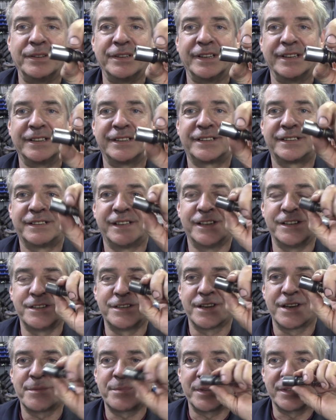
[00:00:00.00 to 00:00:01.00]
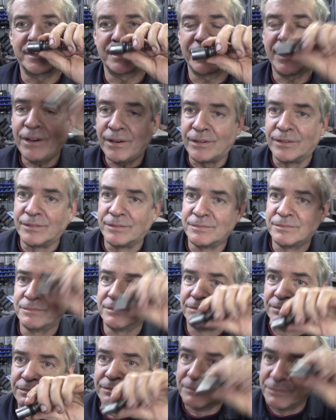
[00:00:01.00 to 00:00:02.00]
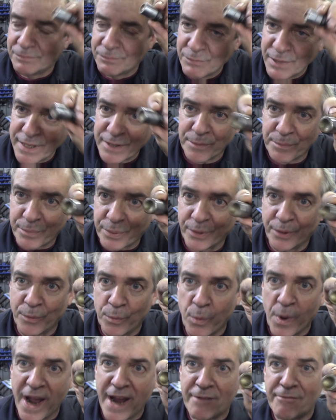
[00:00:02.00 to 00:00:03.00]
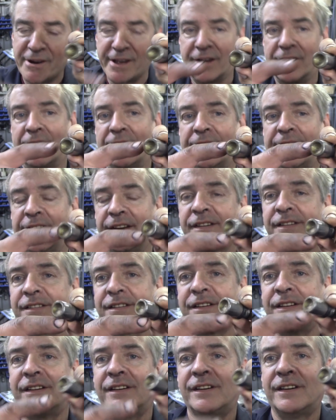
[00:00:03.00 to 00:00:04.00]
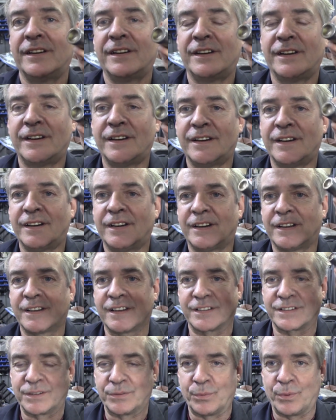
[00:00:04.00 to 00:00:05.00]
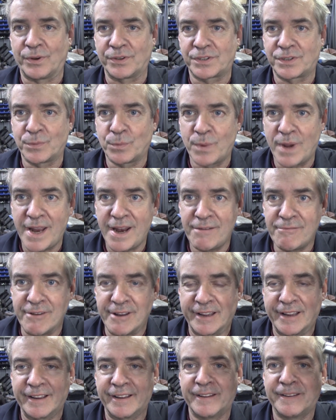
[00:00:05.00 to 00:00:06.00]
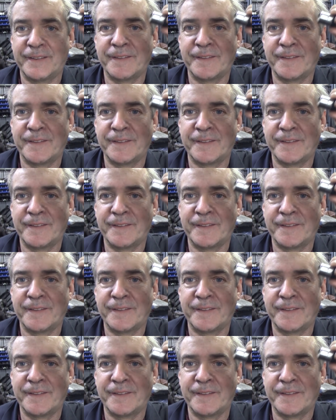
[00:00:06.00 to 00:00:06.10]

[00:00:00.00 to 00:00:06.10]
it, and JP said, oh, we could put a wear ring on this. I said, what's a wear ring?